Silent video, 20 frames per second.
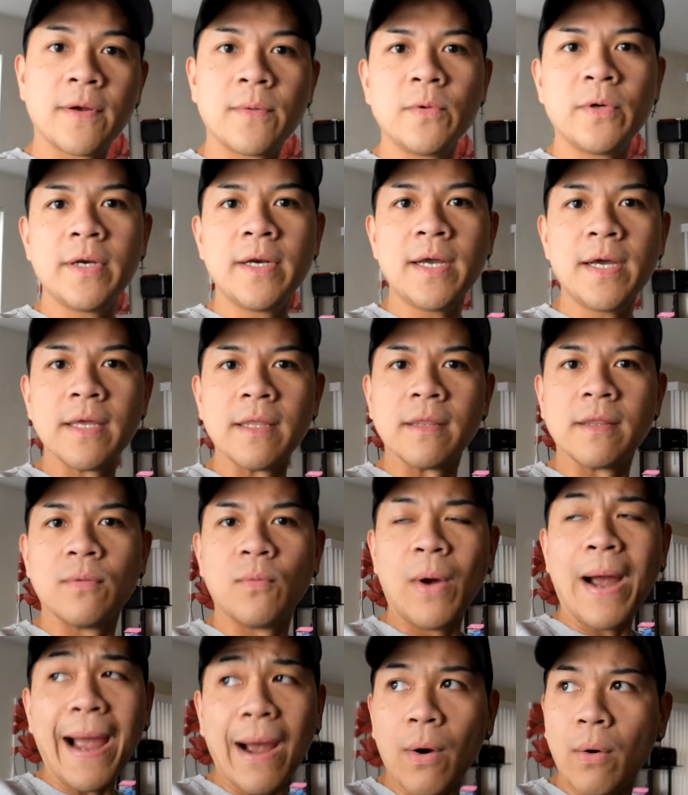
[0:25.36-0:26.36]
February 9th,
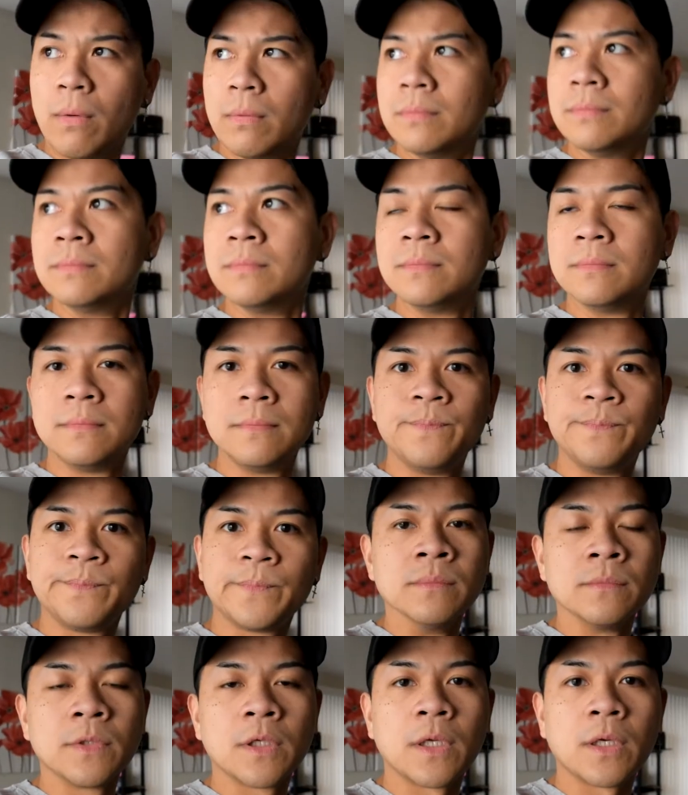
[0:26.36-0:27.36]
wow.
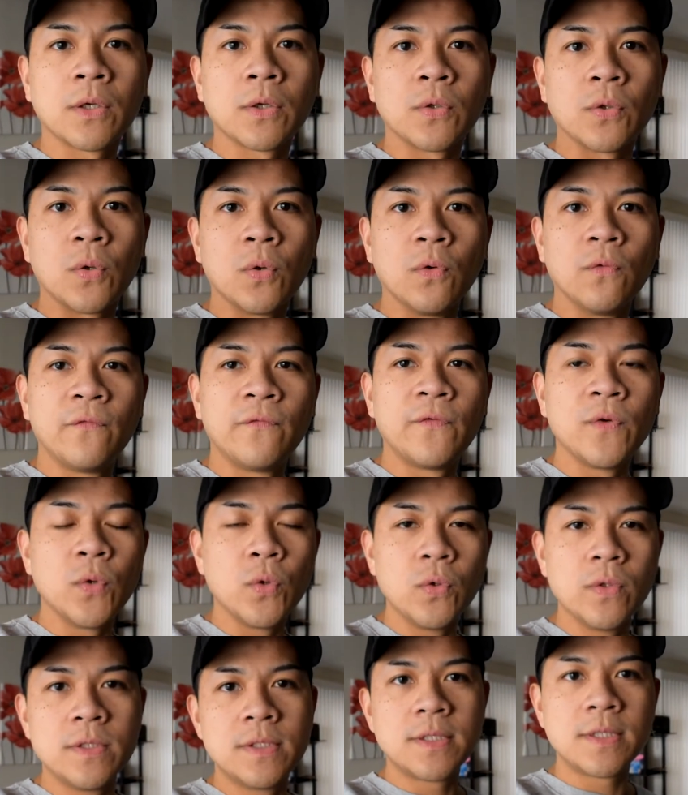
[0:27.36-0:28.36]
Gonna go to Whole
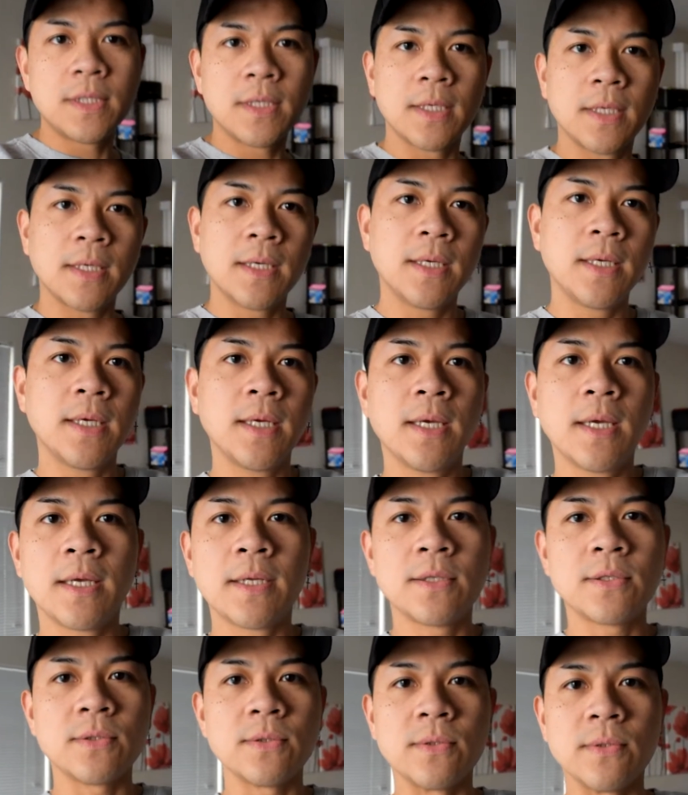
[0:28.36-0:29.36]
Foods
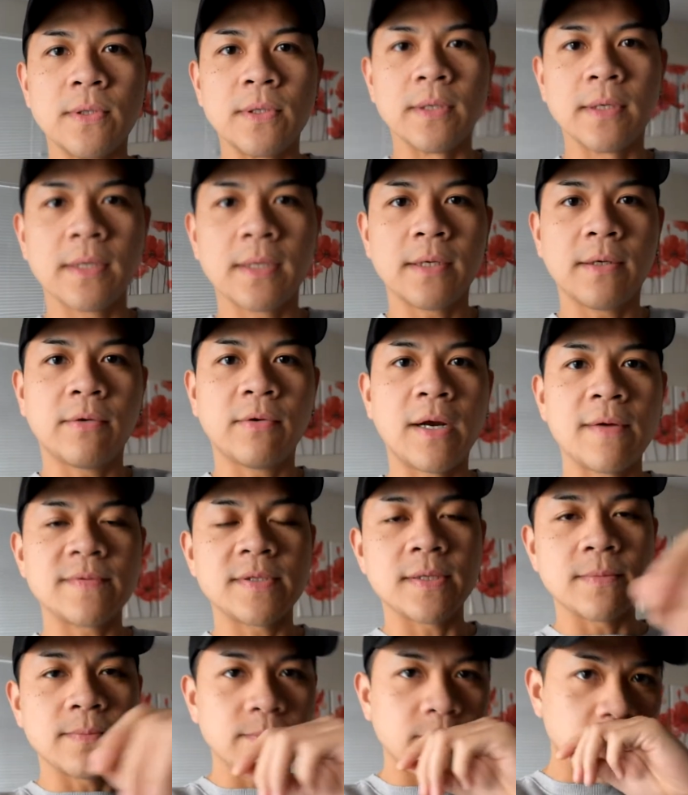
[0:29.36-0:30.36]
to grab
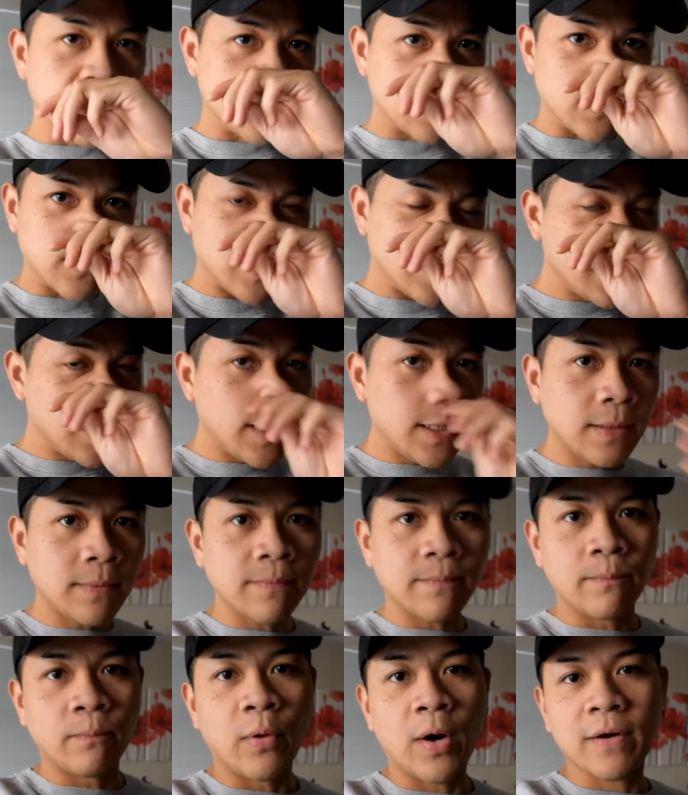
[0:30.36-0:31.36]
something to eat,
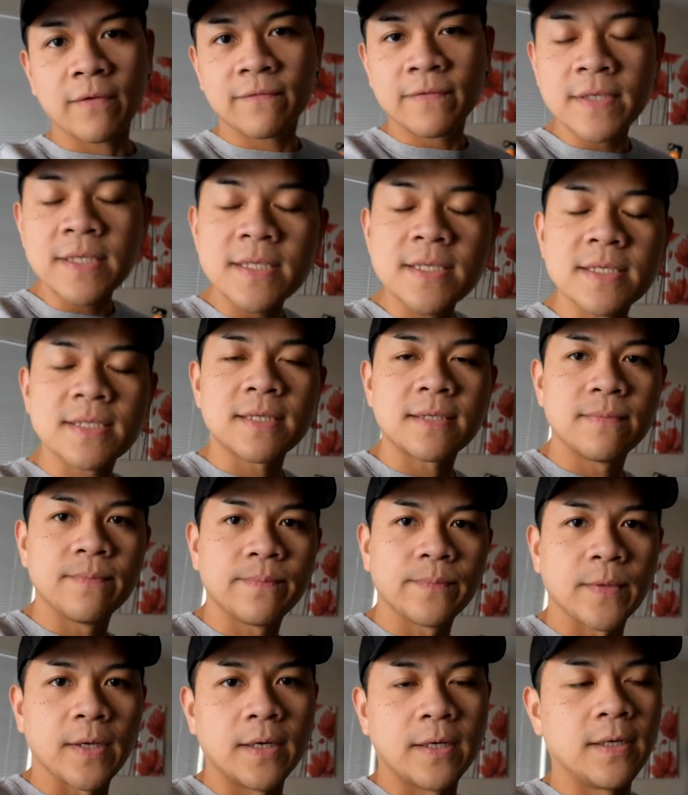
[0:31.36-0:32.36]
breakfast.
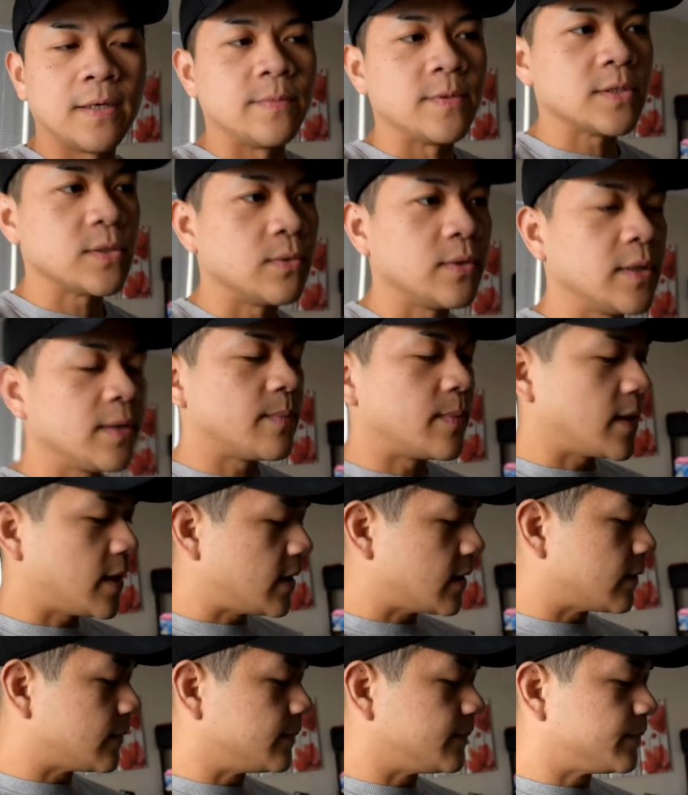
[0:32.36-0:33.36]
It's only
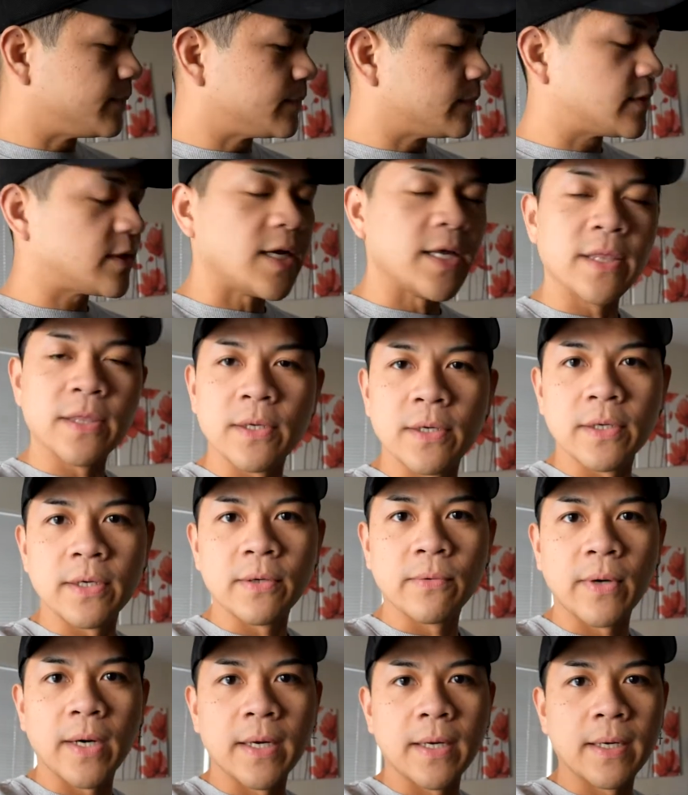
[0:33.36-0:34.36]
about 10:30
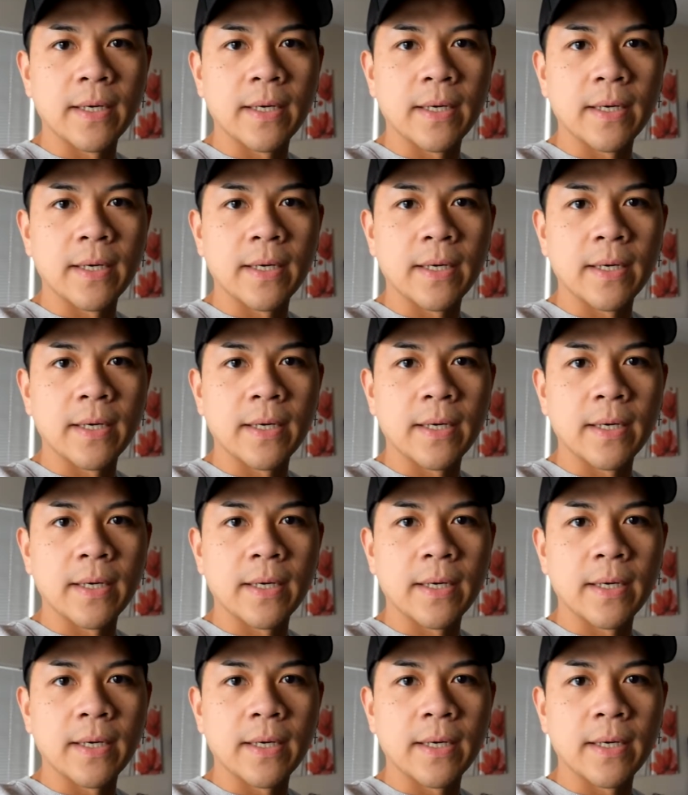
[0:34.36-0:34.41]
right